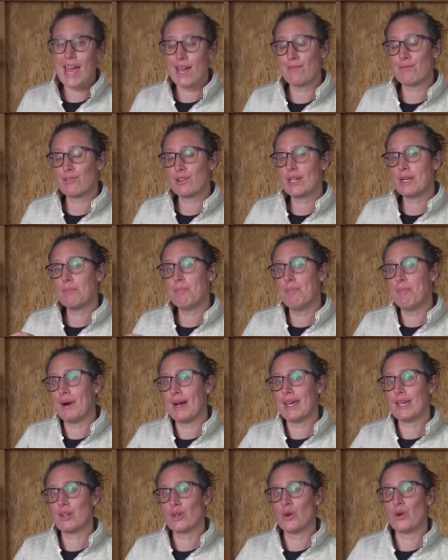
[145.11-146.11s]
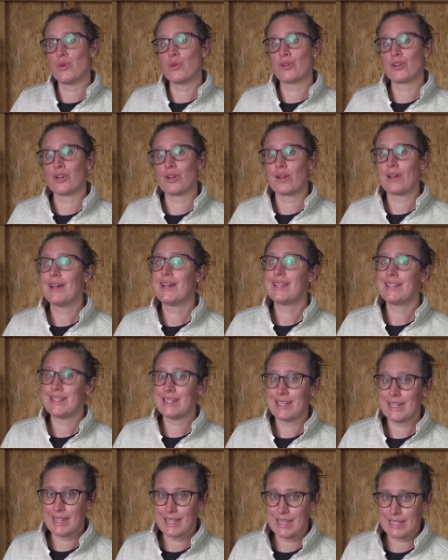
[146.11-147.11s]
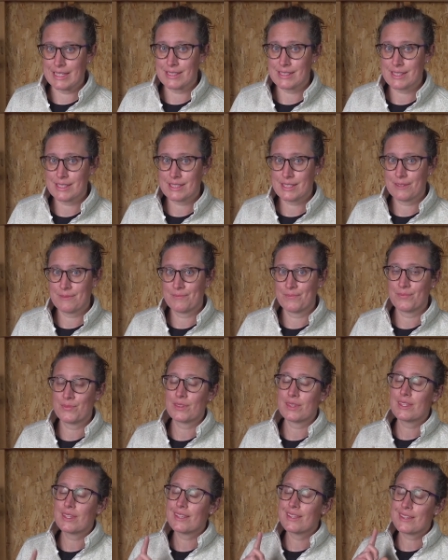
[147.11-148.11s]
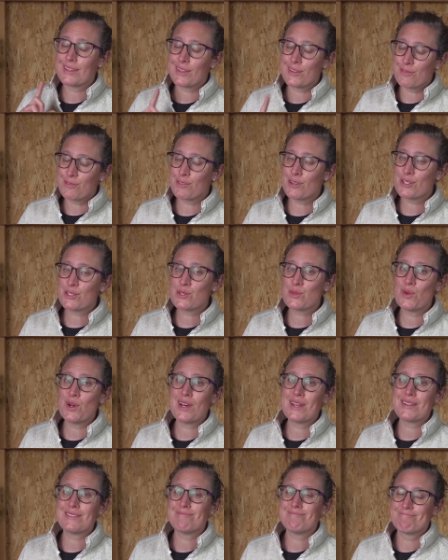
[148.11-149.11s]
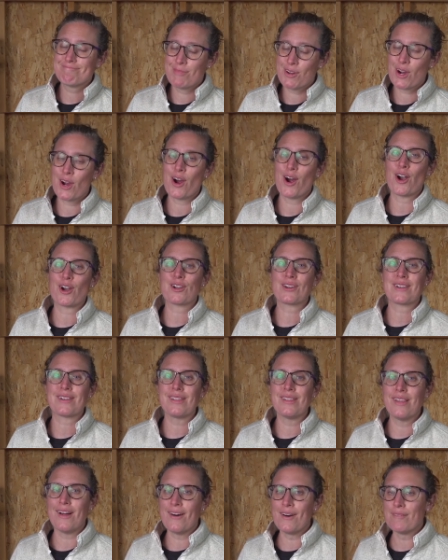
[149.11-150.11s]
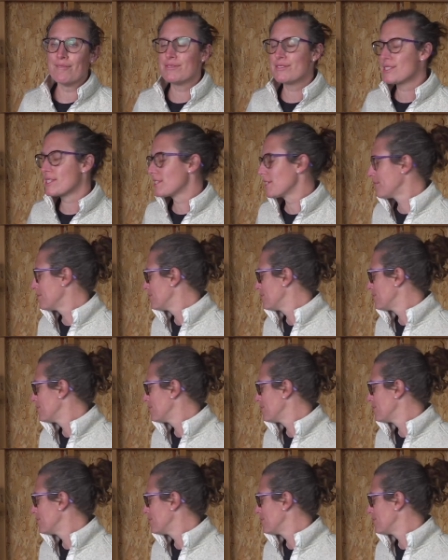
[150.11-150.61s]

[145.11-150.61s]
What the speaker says: every bike owner needs. The first one are gloves.